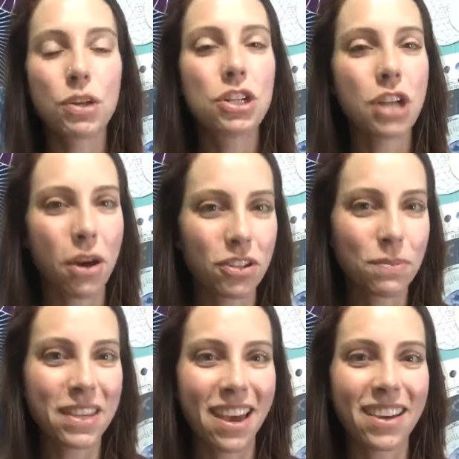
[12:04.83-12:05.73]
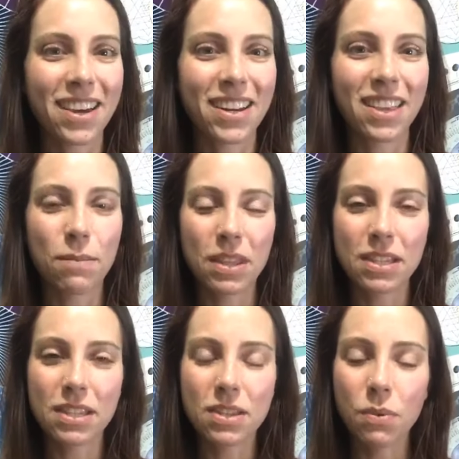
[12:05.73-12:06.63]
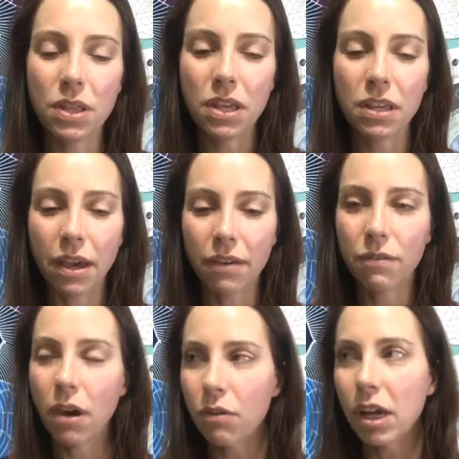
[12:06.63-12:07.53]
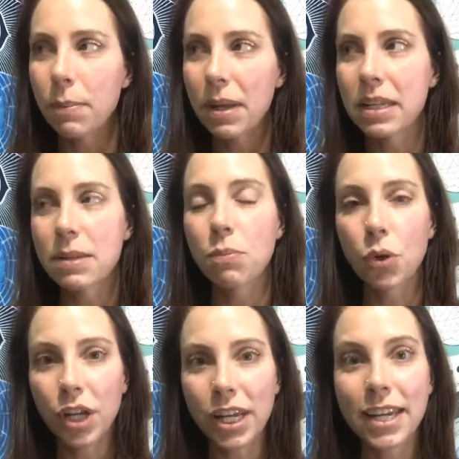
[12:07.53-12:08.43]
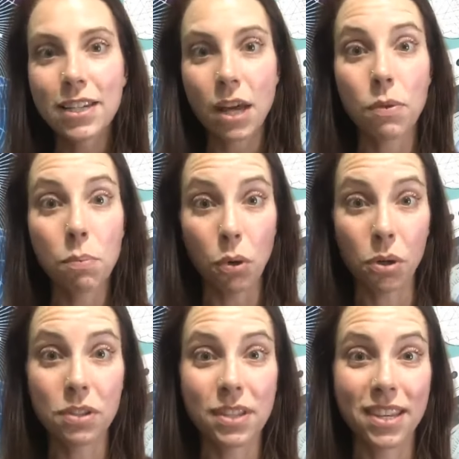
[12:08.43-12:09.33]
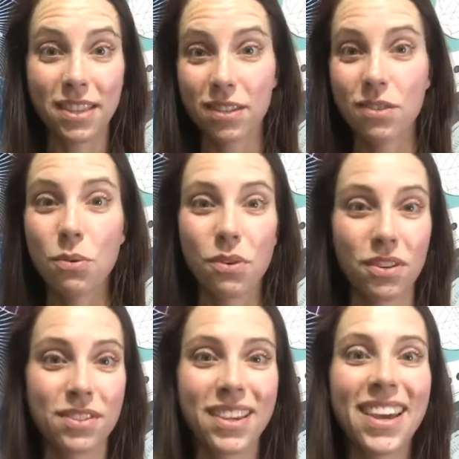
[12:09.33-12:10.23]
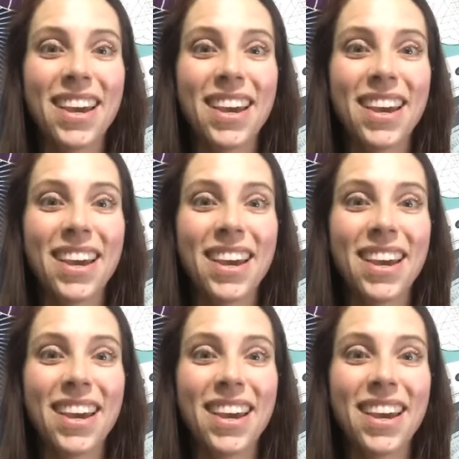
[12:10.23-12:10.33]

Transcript: Reach out to me, that kind of thing. But this is the one that I've recommended some pretty in-depth books in this course